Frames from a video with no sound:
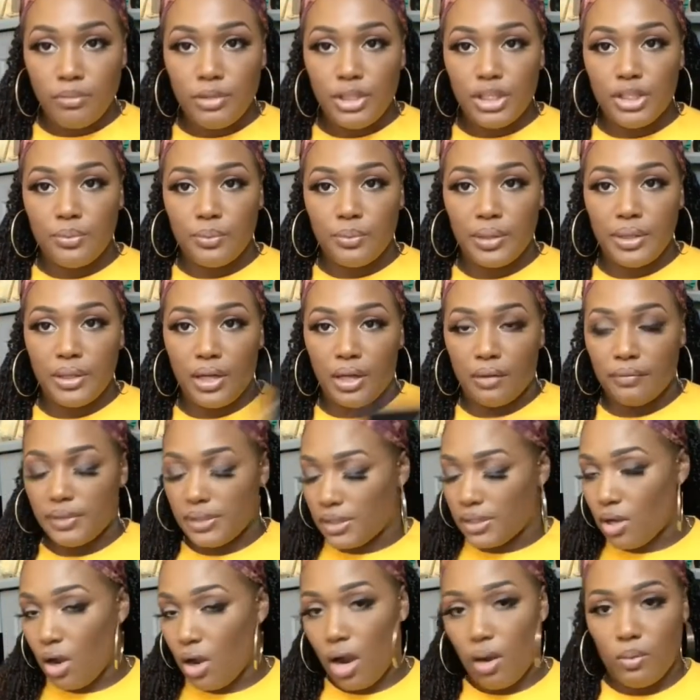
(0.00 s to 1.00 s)
I'm just reading
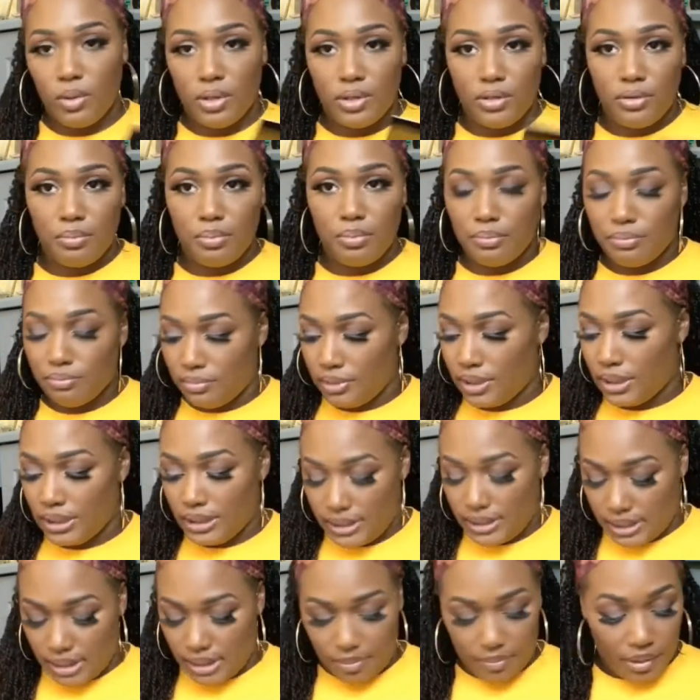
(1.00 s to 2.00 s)
off this part where you
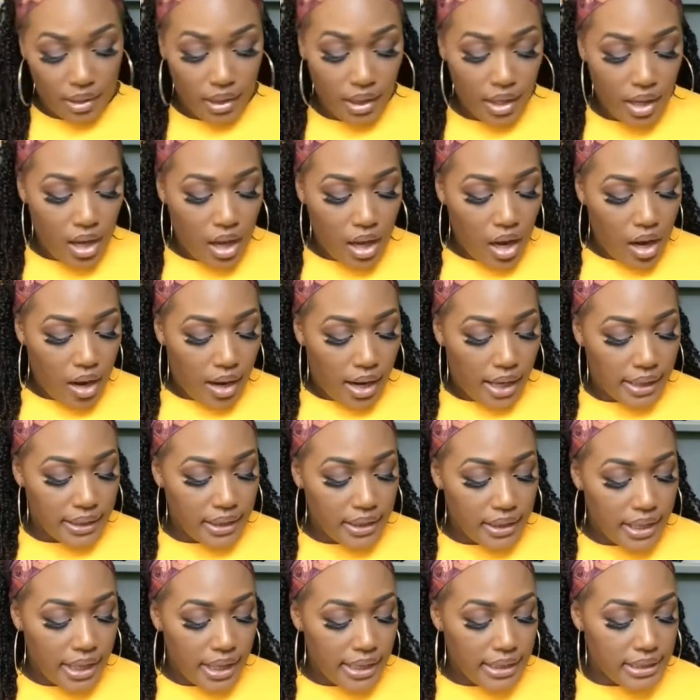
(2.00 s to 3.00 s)
can see me.
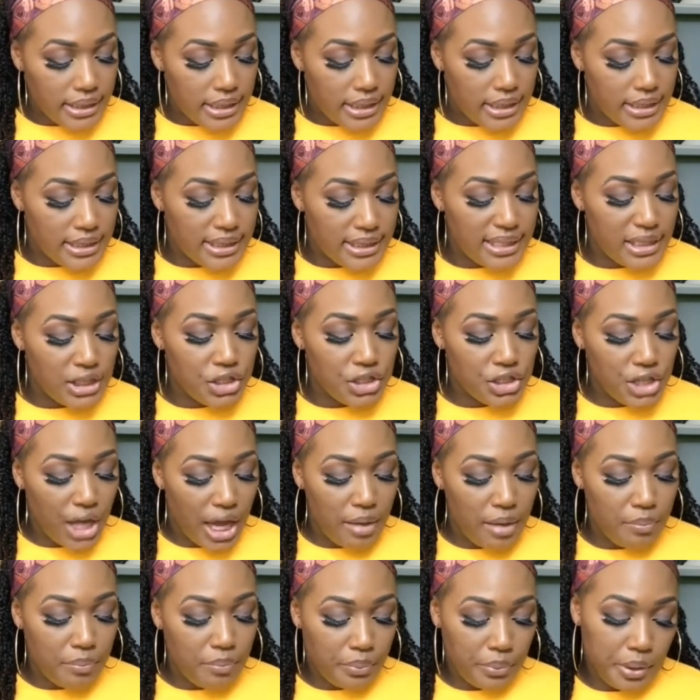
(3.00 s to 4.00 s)
Alright, the next is the
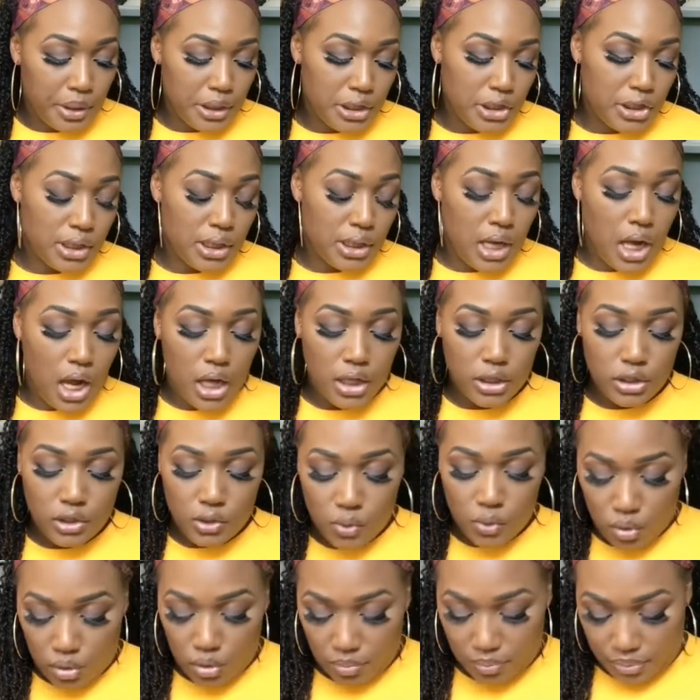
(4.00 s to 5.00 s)
shape brush, a
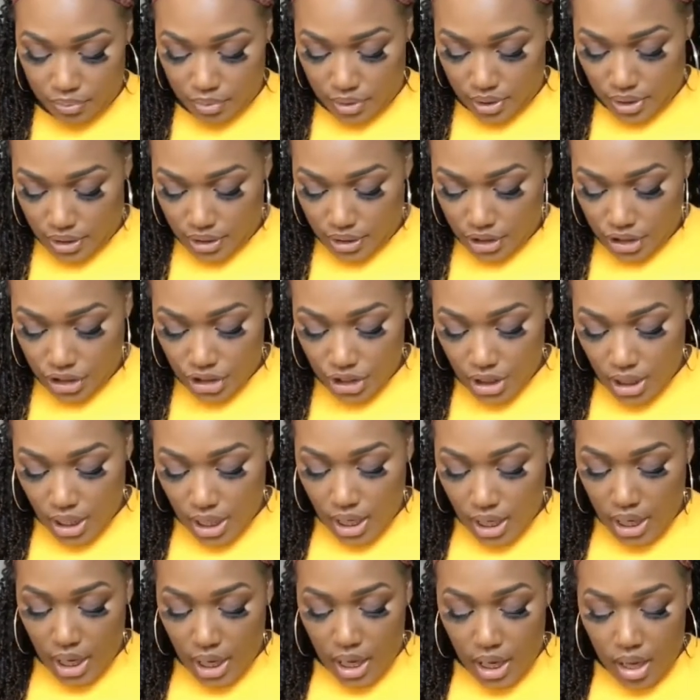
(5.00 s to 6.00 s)
contour brush.
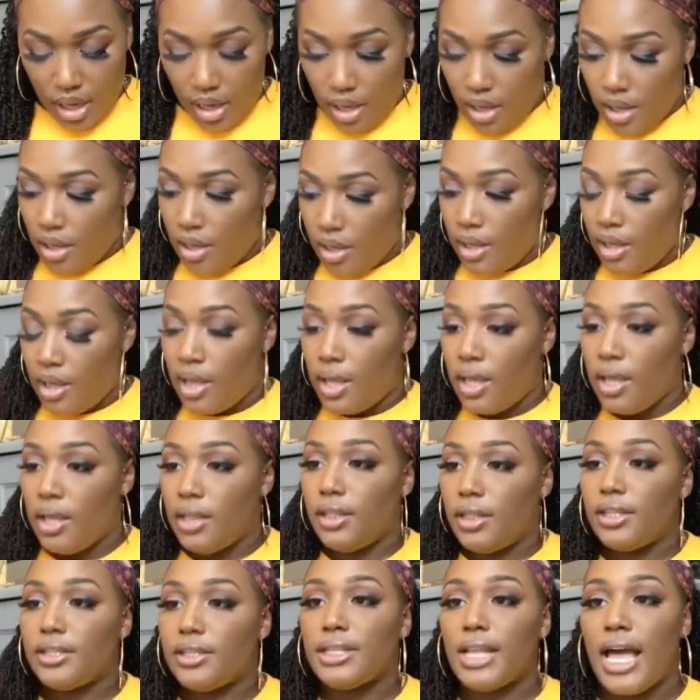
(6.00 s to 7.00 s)

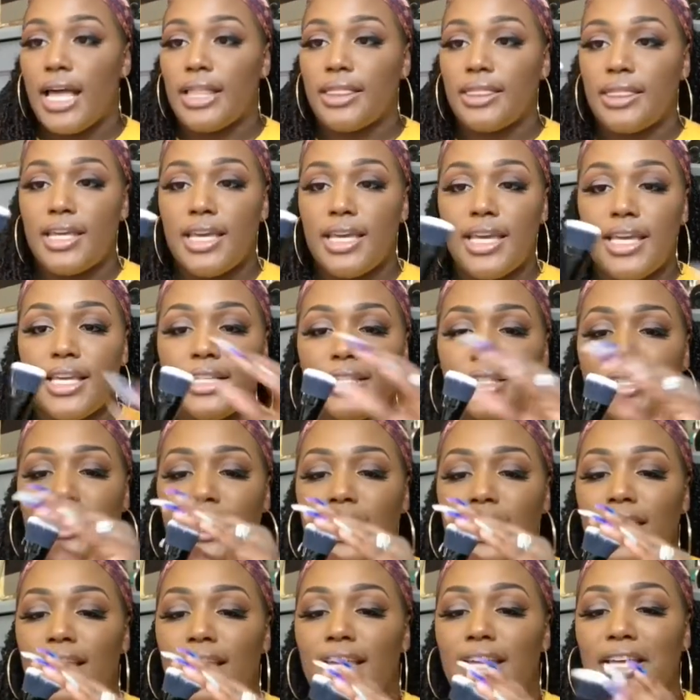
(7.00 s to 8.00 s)
Looks like
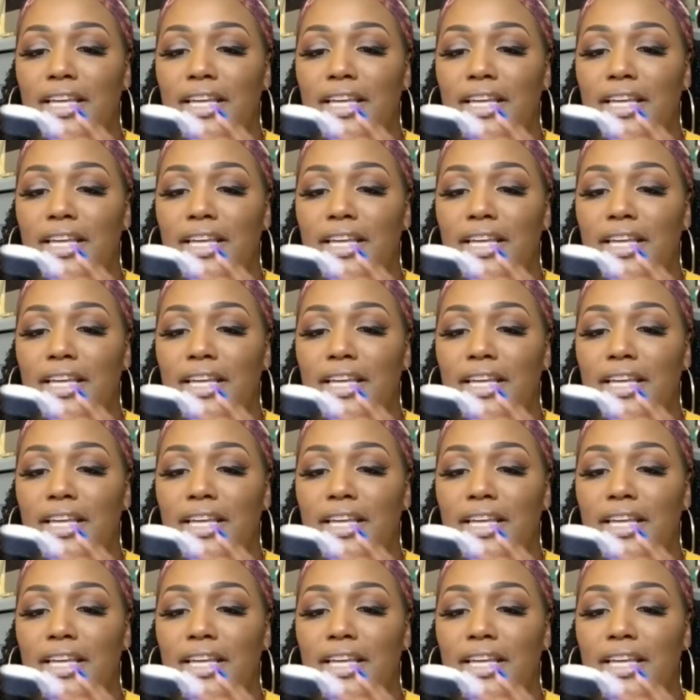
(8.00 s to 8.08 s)
this.